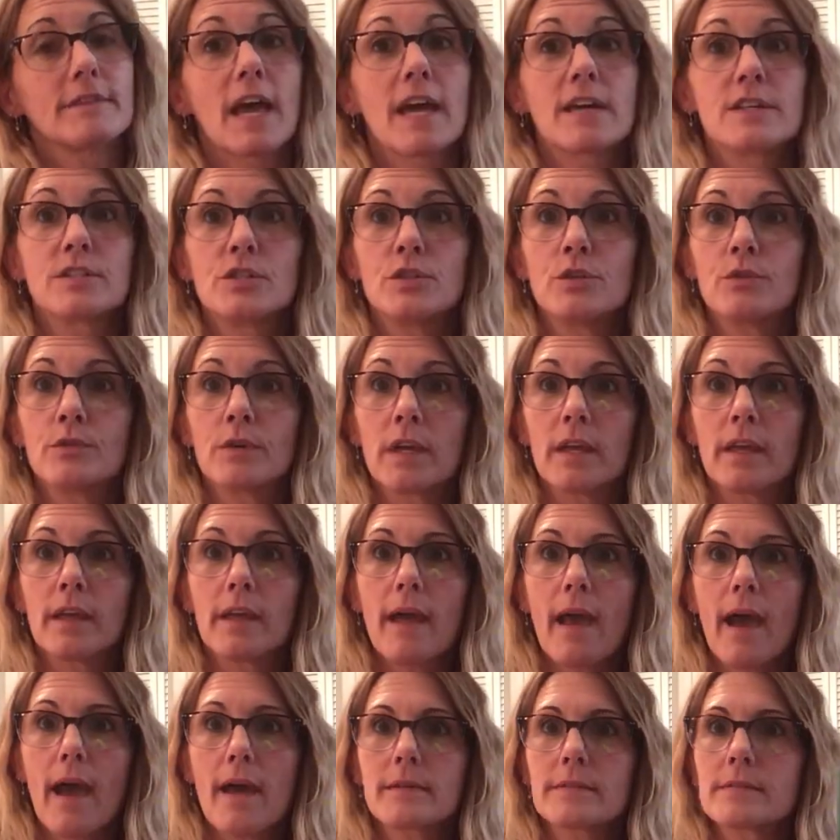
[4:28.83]
As you can
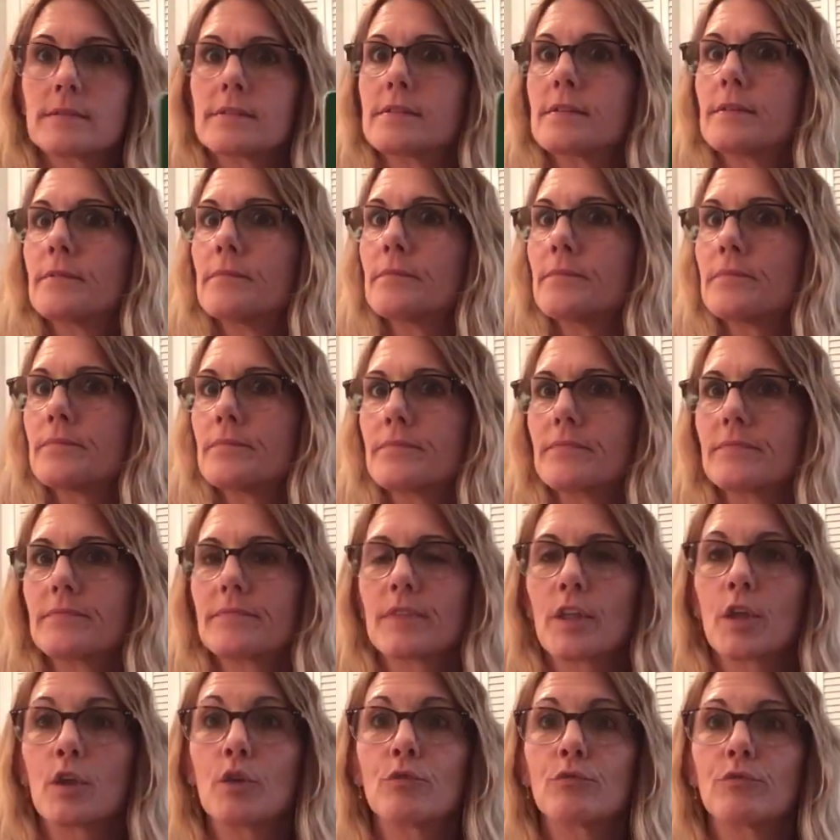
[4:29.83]
guess,
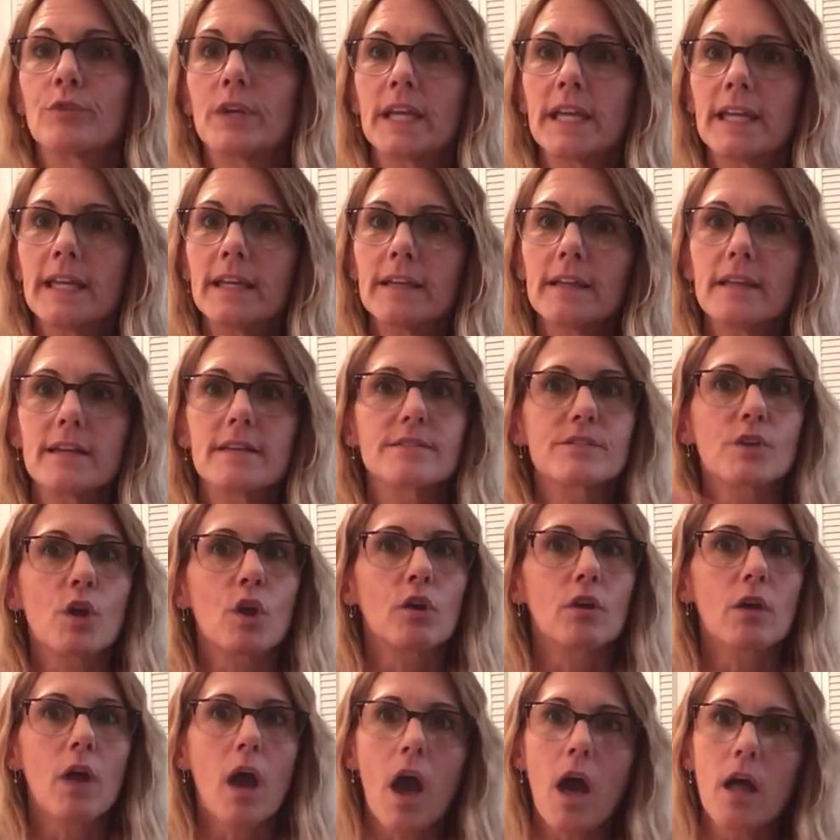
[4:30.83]
green is
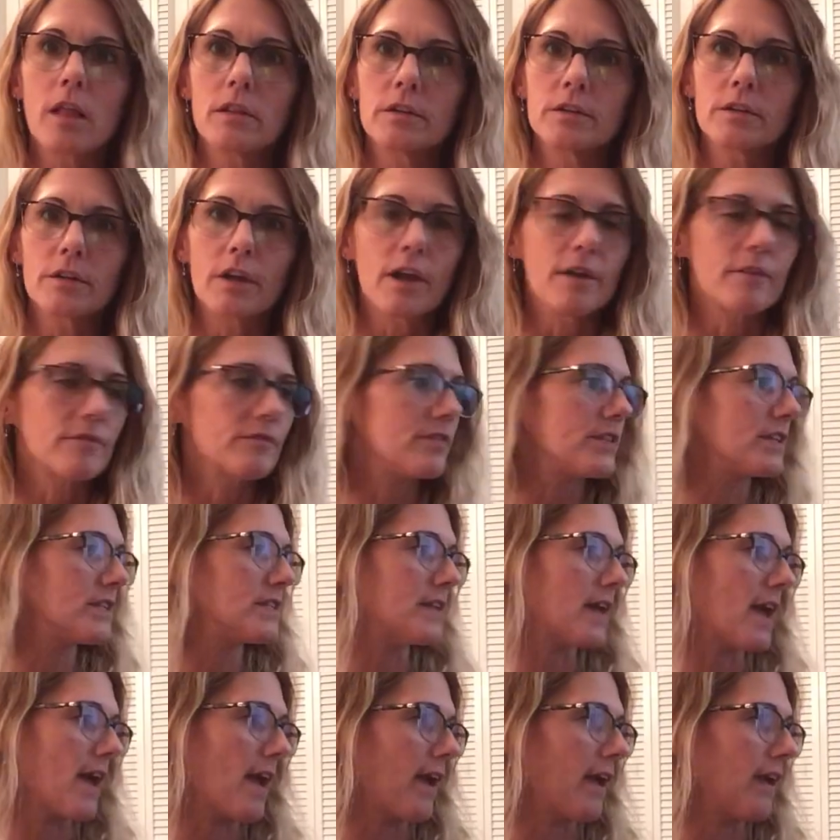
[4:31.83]
our color of the
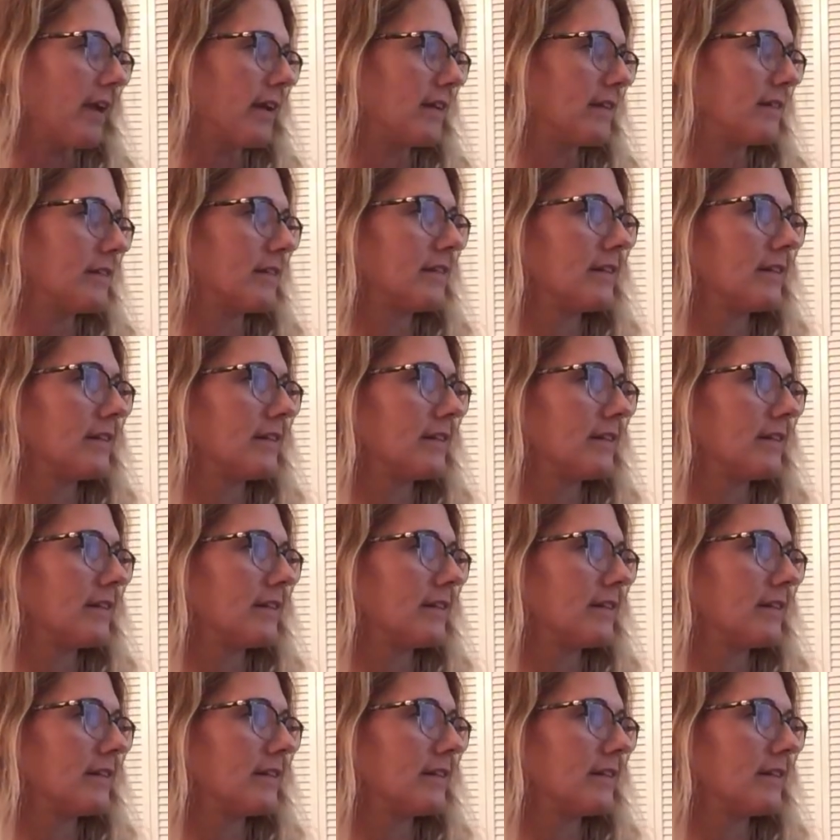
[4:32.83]
day.